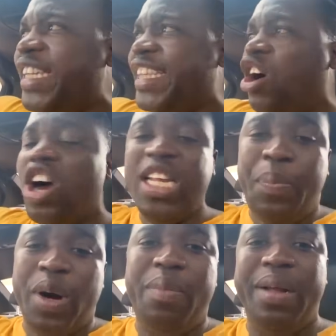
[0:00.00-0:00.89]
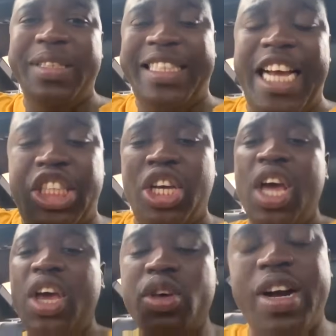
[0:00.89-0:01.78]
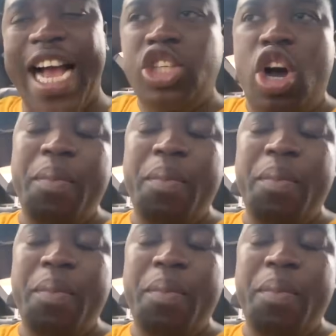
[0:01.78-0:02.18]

The only problem is that you guys, you're